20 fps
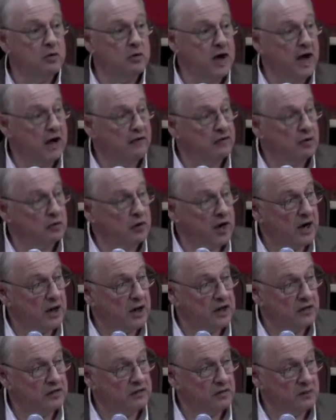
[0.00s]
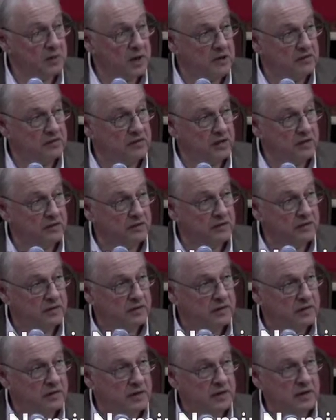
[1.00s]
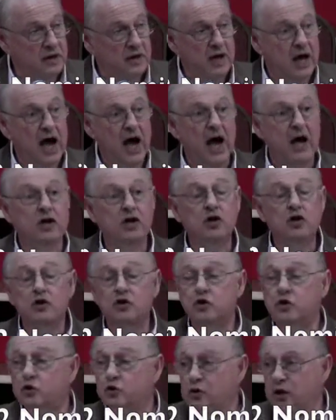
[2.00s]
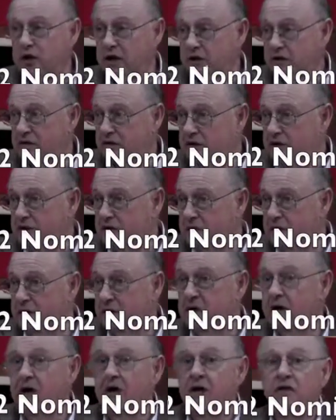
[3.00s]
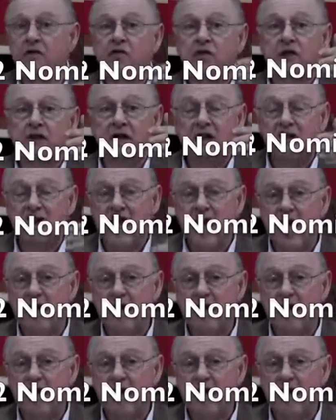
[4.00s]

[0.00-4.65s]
know about you, I have to write a list for myself. On your do list for the